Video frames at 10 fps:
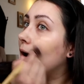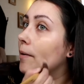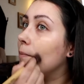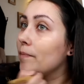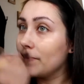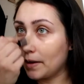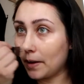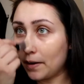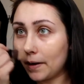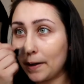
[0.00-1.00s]

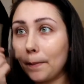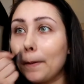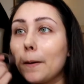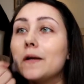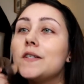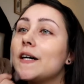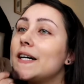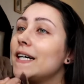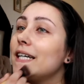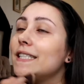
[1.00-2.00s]
I
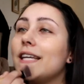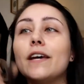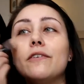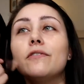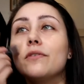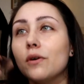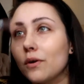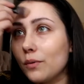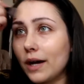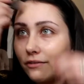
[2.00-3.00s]
apologize if
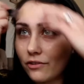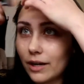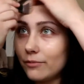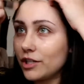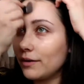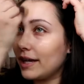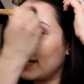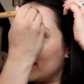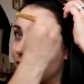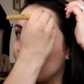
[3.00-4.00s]
whatever I'm
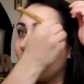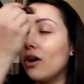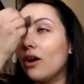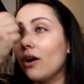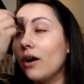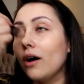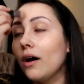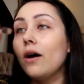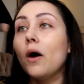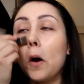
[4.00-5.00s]
doing is wrong
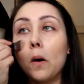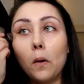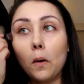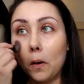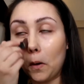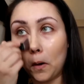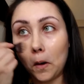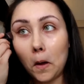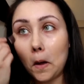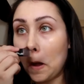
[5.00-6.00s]

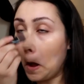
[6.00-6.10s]
or,